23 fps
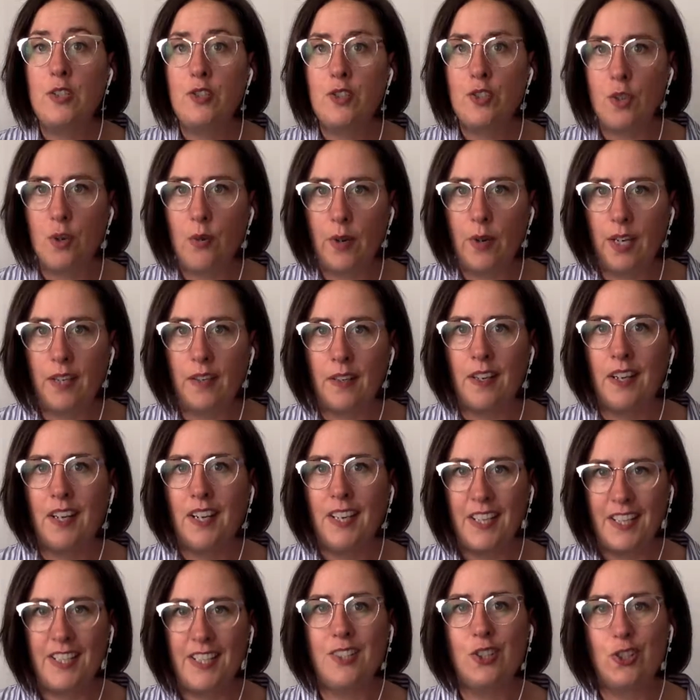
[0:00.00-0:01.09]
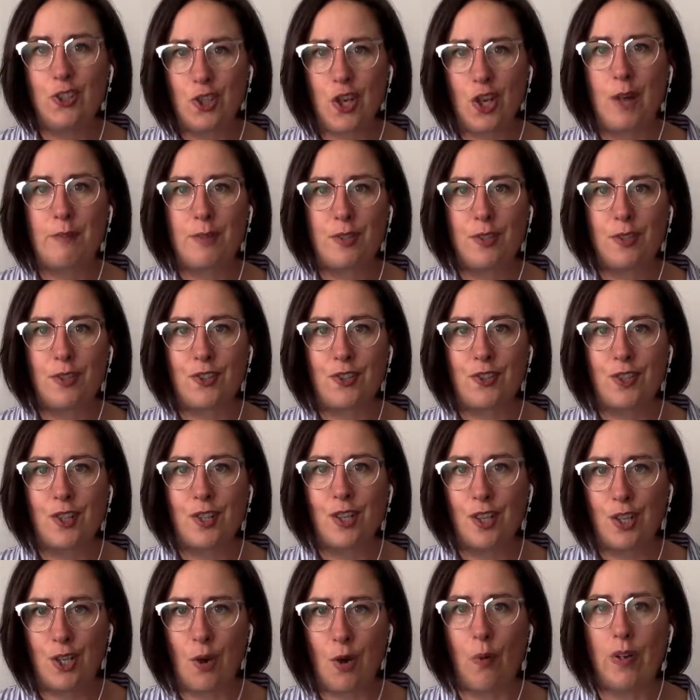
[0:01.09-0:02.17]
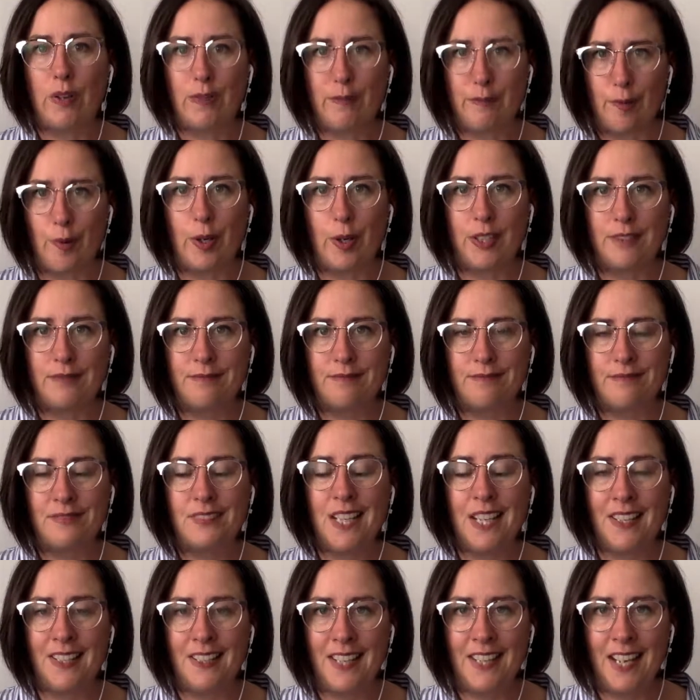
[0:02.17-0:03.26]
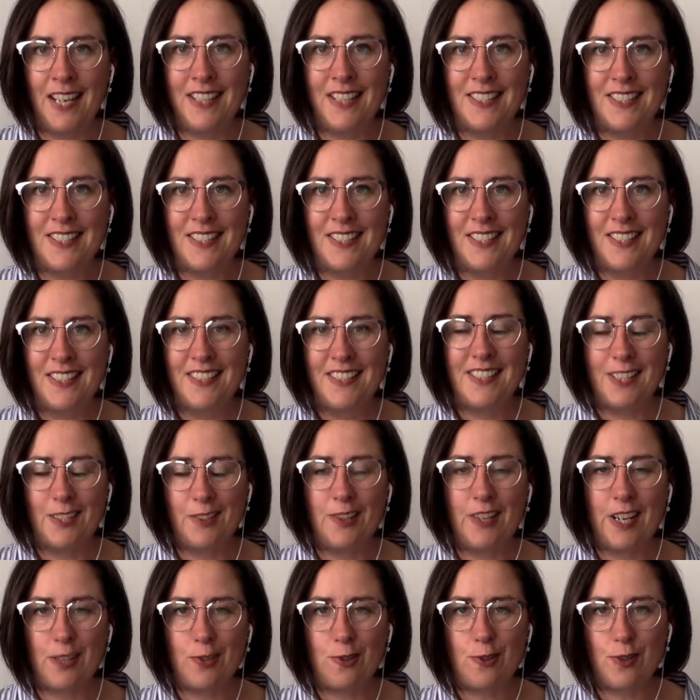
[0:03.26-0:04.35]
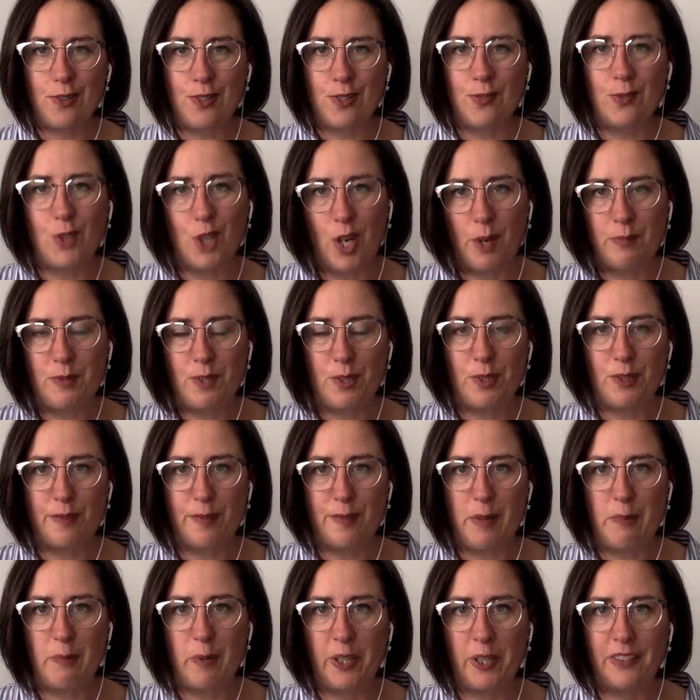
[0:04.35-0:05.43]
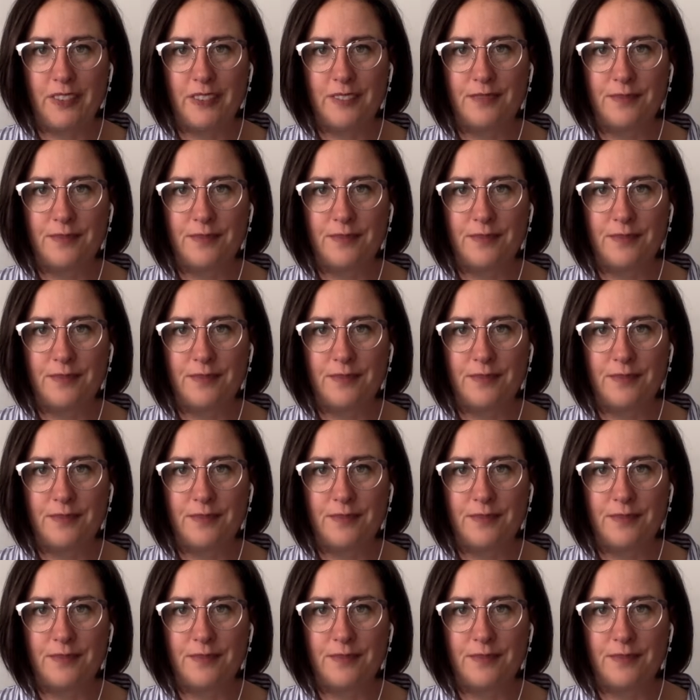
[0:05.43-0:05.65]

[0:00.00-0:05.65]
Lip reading: doing in the job search going forward. And that's the International Student Job Search Framework.